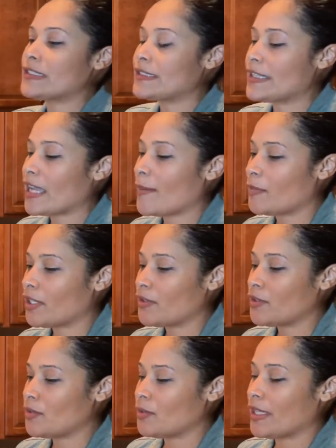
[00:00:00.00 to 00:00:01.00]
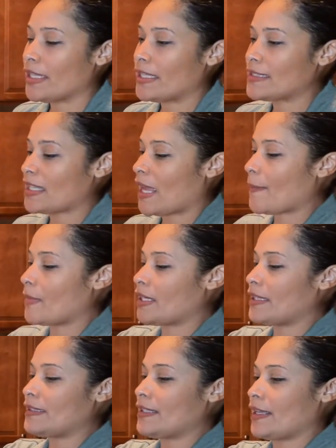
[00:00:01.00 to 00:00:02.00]
thing I'm gonna do is I'm
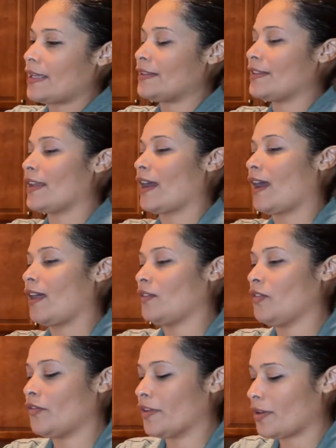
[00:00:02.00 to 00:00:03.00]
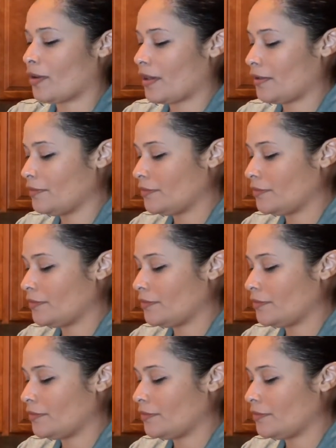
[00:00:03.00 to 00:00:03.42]
gonna take the aloe vera